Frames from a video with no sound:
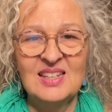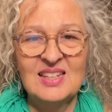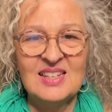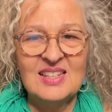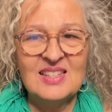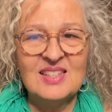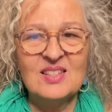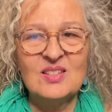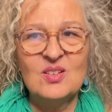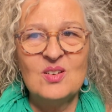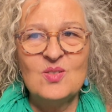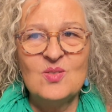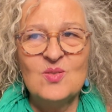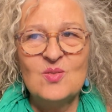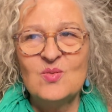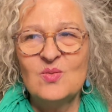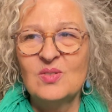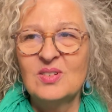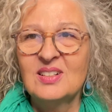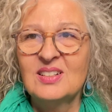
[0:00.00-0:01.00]

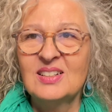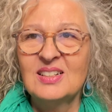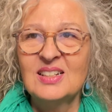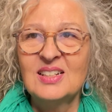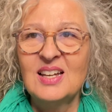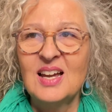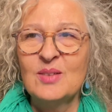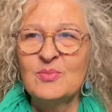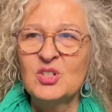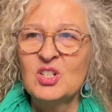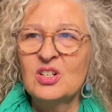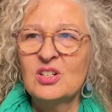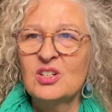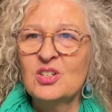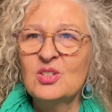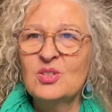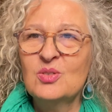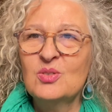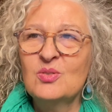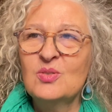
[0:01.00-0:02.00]
So I'm sure
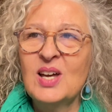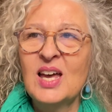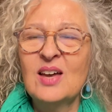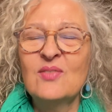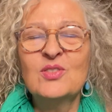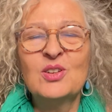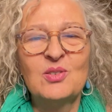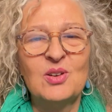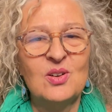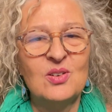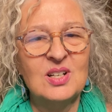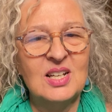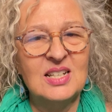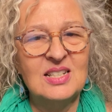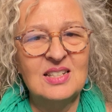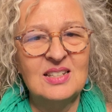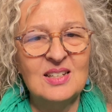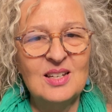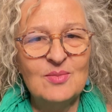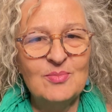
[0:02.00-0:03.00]
you have your own
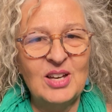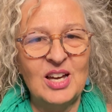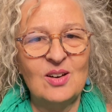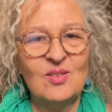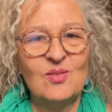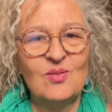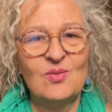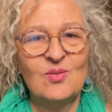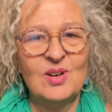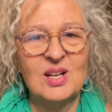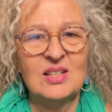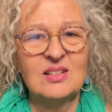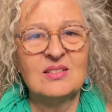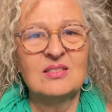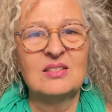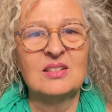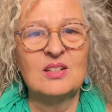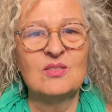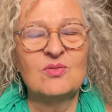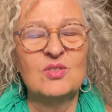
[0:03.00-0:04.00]
idea about what
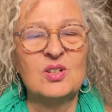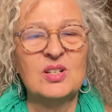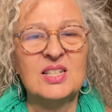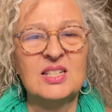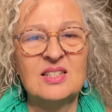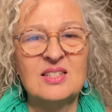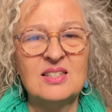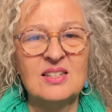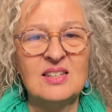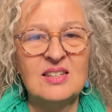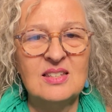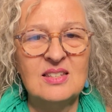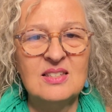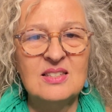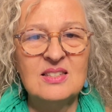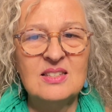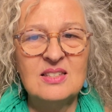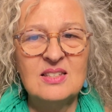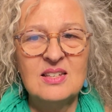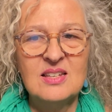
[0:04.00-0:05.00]
clairvoyance
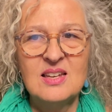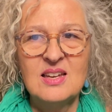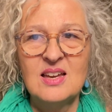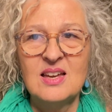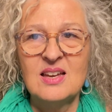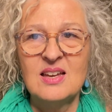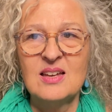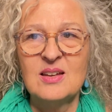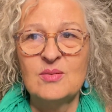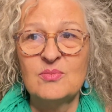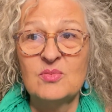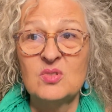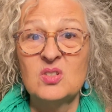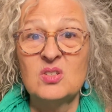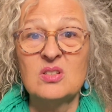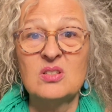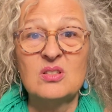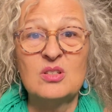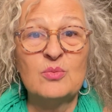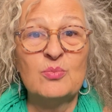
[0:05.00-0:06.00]
is.
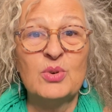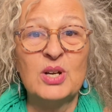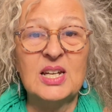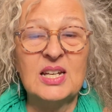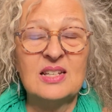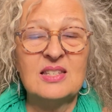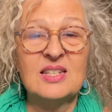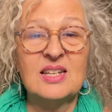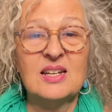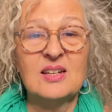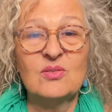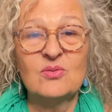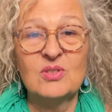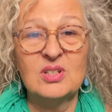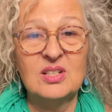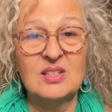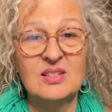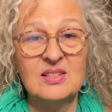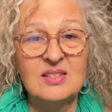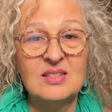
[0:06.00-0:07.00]
Just to break it down
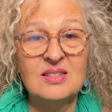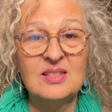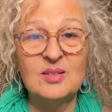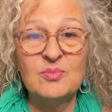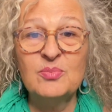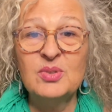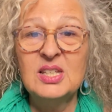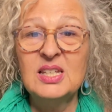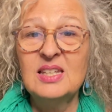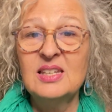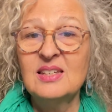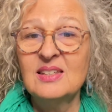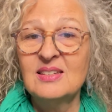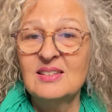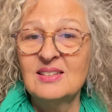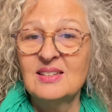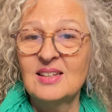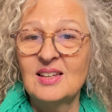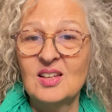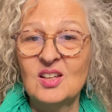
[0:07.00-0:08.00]
real simply,
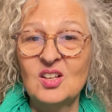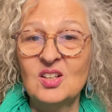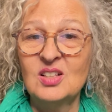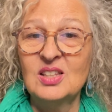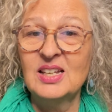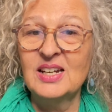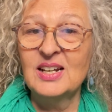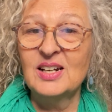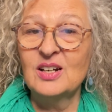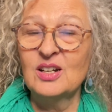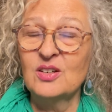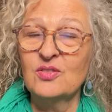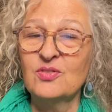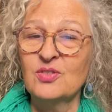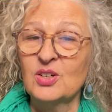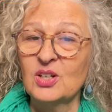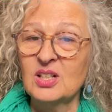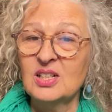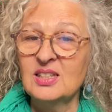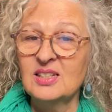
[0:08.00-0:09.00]
clair
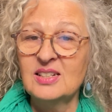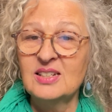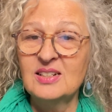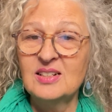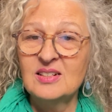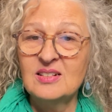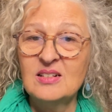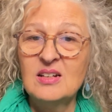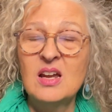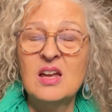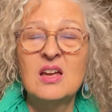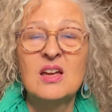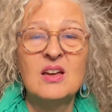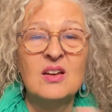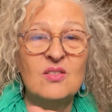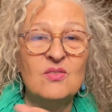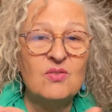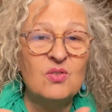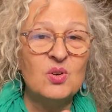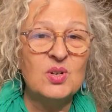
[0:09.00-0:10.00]
for clear,
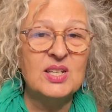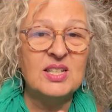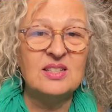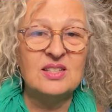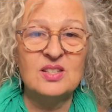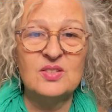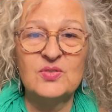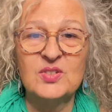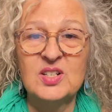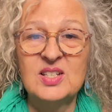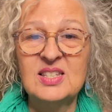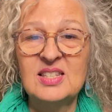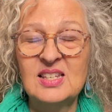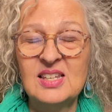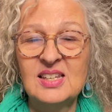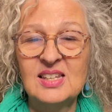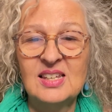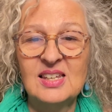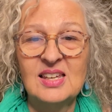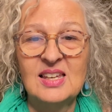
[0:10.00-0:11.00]
voyance for
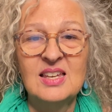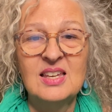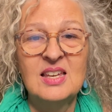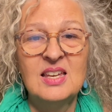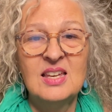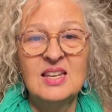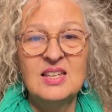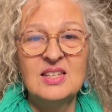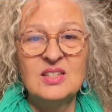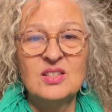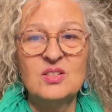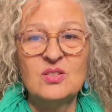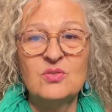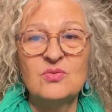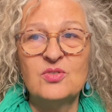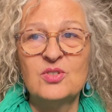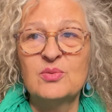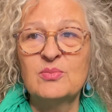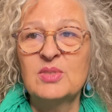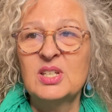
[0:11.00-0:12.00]
seeing. So
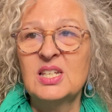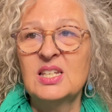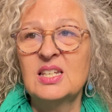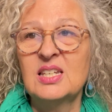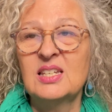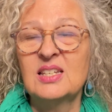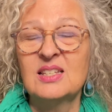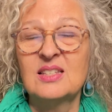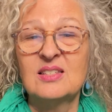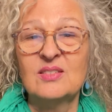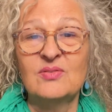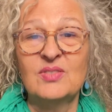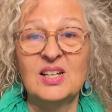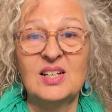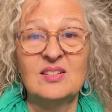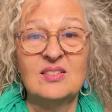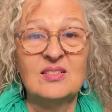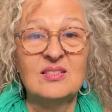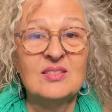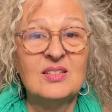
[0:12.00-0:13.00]
for me, it's
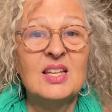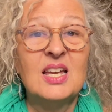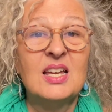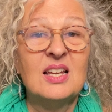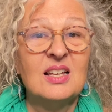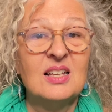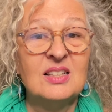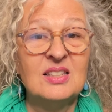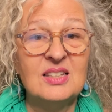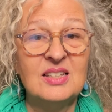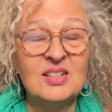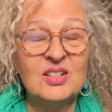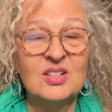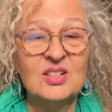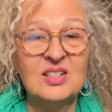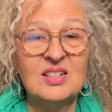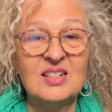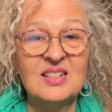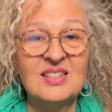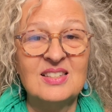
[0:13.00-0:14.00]
about
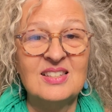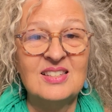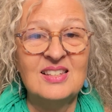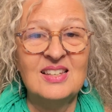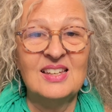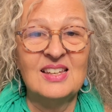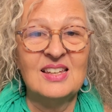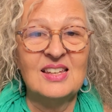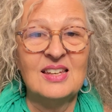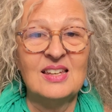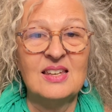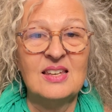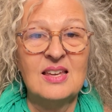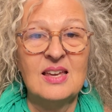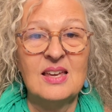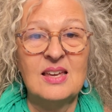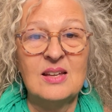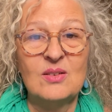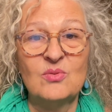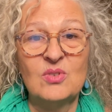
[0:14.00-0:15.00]
clear seeing.
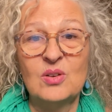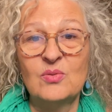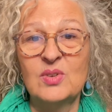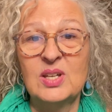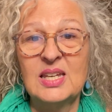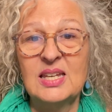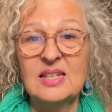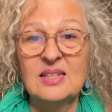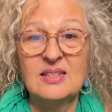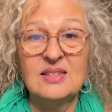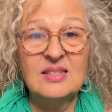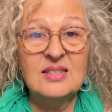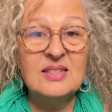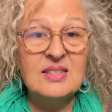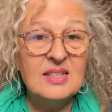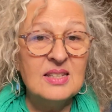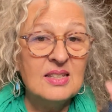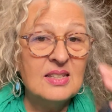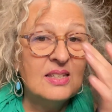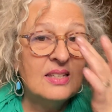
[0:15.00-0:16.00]
And when we can
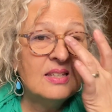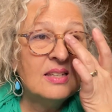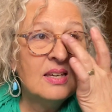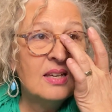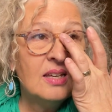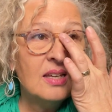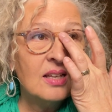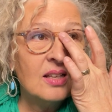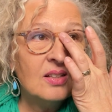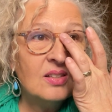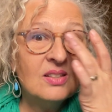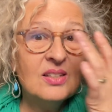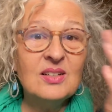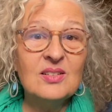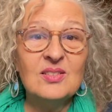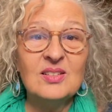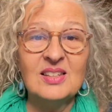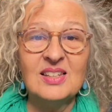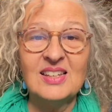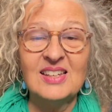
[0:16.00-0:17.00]
see
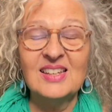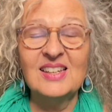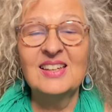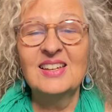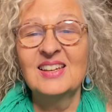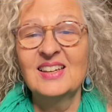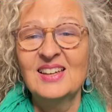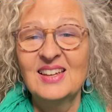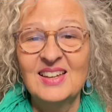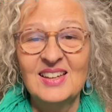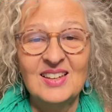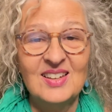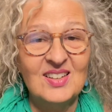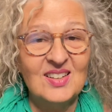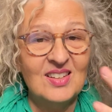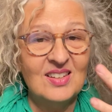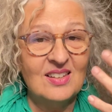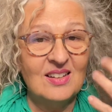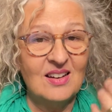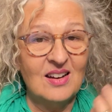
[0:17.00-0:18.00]
clearly
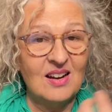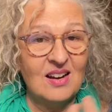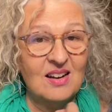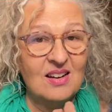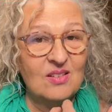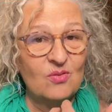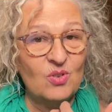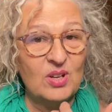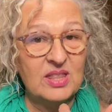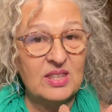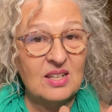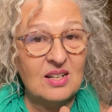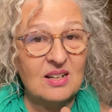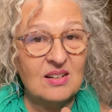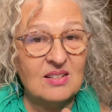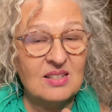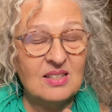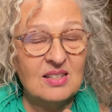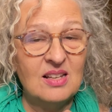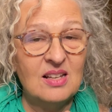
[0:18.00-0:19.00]
within
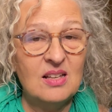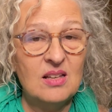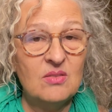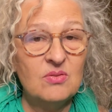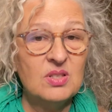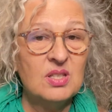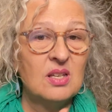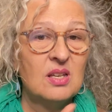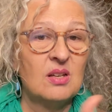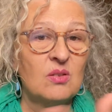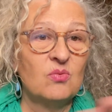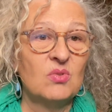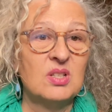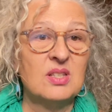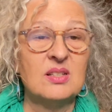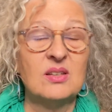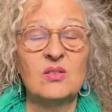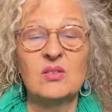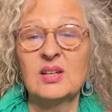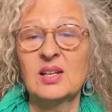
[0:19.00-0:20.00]
ourselves and what's
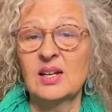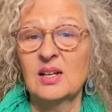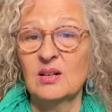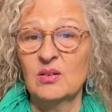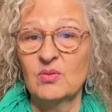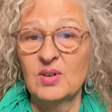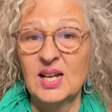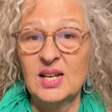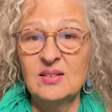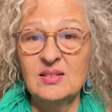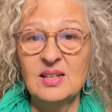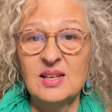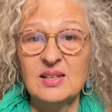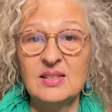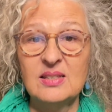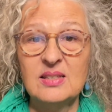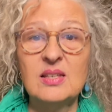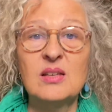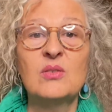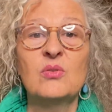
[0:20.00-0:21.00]
going on around
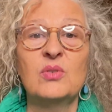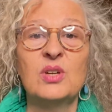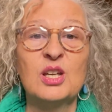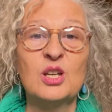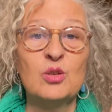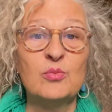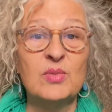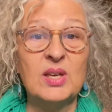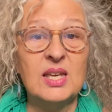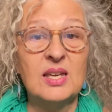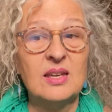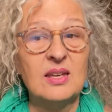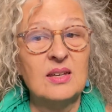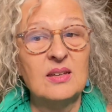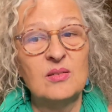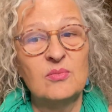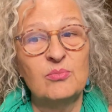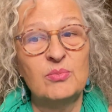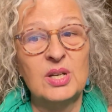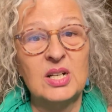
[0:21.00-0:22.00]
us, we can make
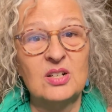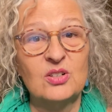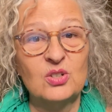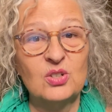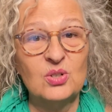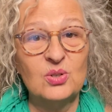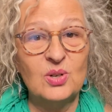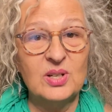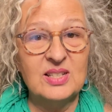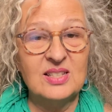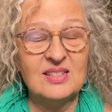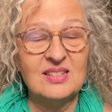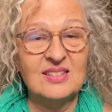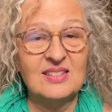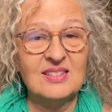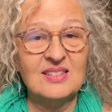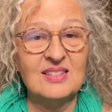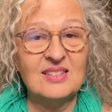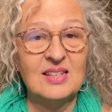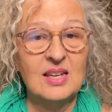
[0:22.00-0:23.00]
better
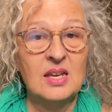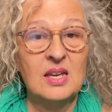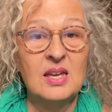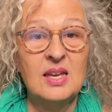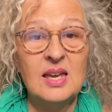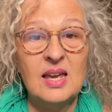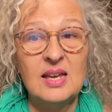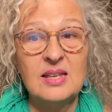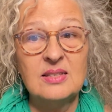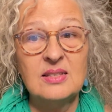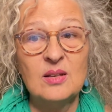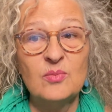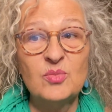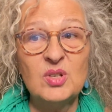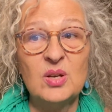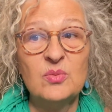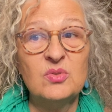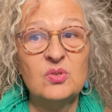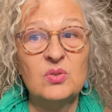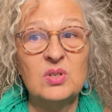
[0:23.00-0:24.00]
choices. And
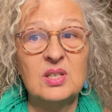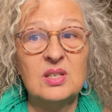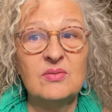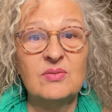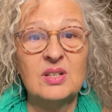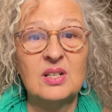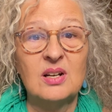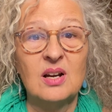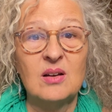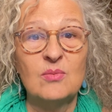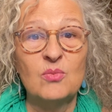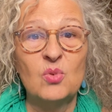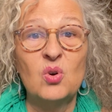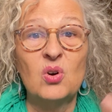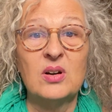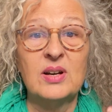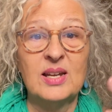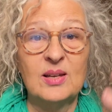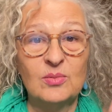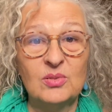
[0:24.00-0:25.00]
sometimes we even are
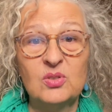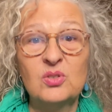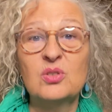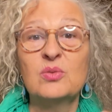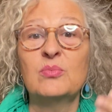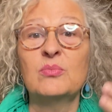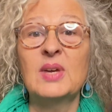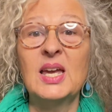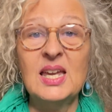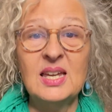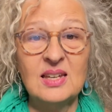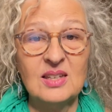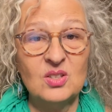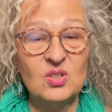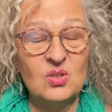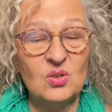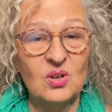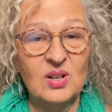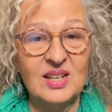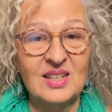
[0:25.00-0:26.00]
more able to make a
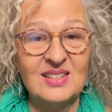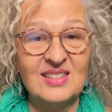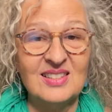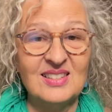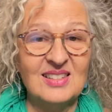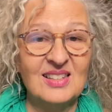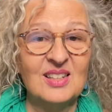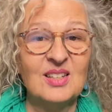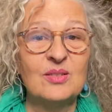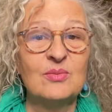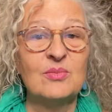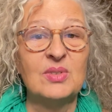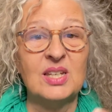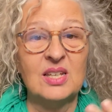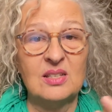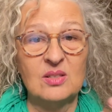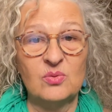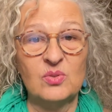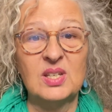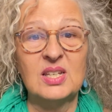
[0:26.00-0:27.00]
choice
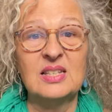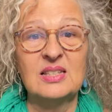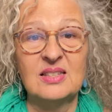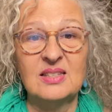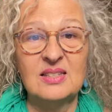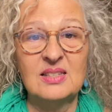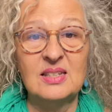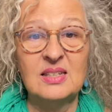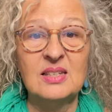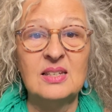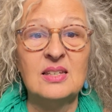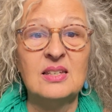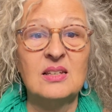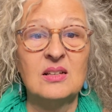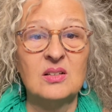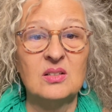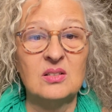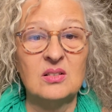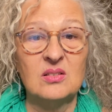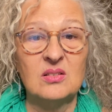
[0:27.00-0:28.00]
because we can see
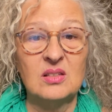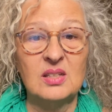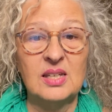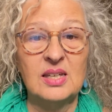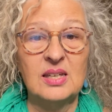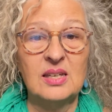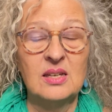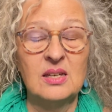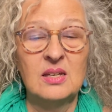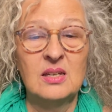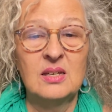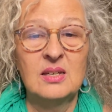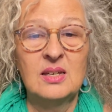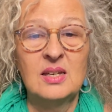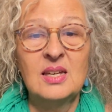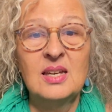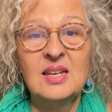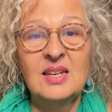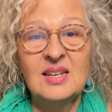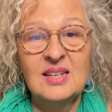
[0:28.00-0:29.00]
clearly.
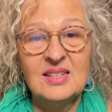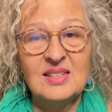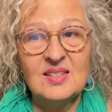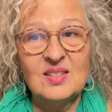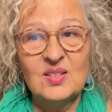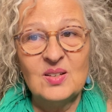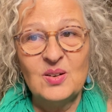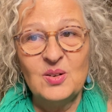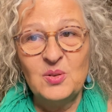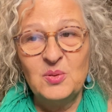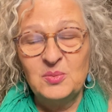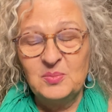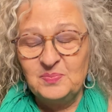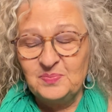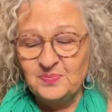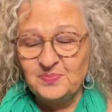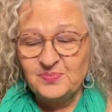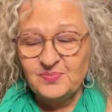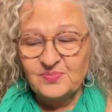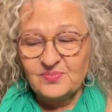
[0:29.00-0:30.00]
So
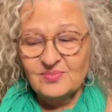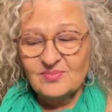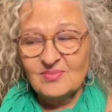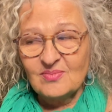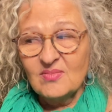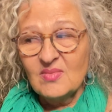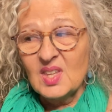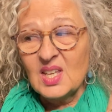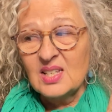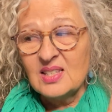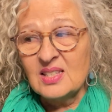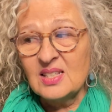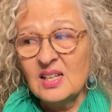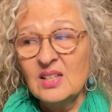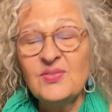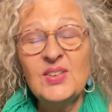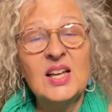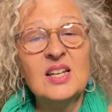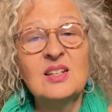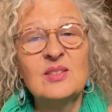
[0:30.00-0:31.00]

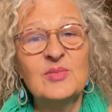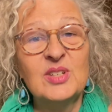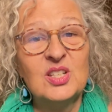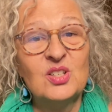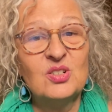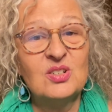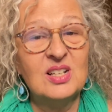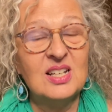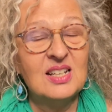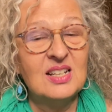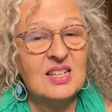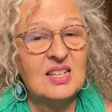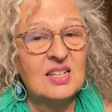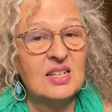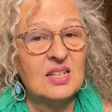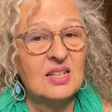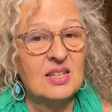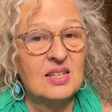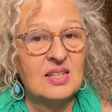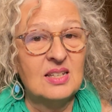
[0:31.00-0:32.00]
self-alchemy
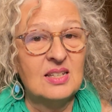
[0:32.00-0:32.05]
training,